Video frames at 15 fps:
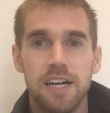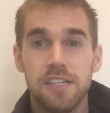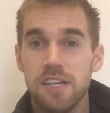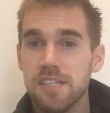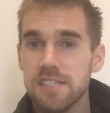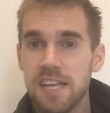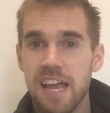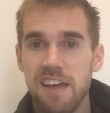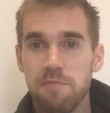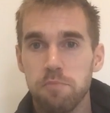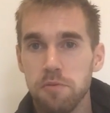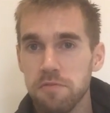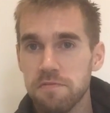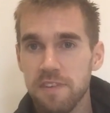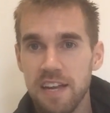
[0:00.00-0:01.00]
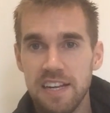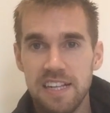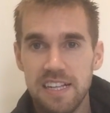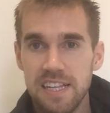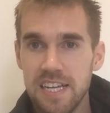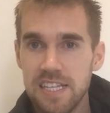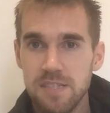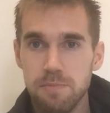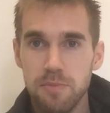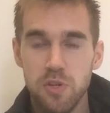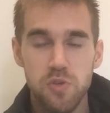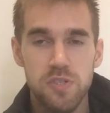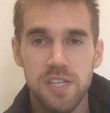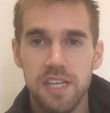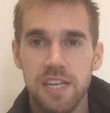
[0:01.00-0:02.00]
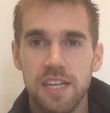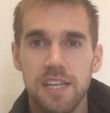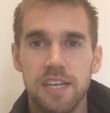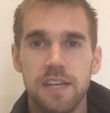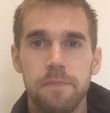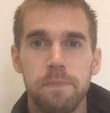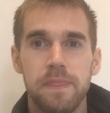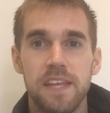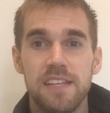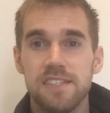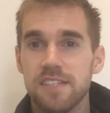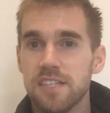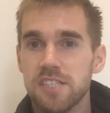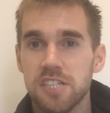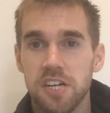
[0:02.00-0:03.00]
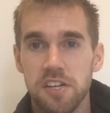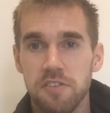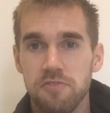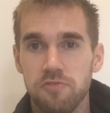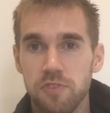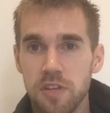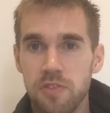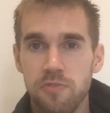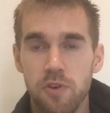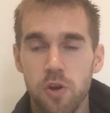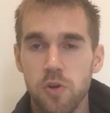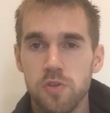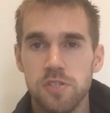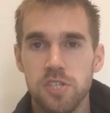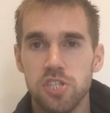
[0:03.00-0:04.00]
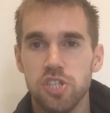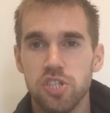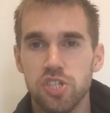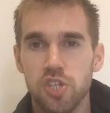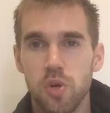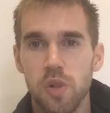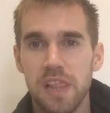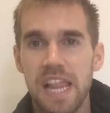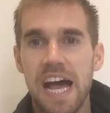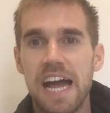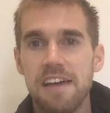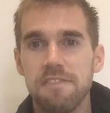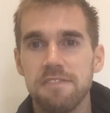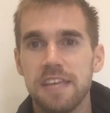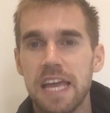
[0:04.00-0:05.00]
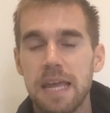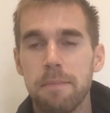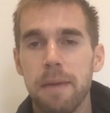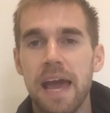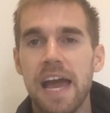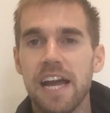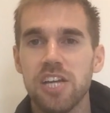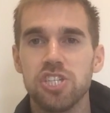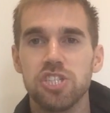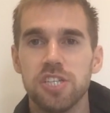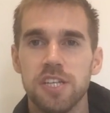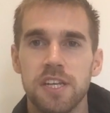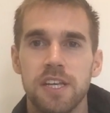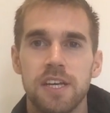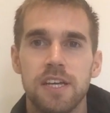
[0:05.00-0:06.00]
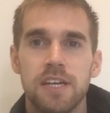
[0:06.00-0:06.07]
doesn't have profanity laced music in it, isn't a ton of free throws. It should show live game action.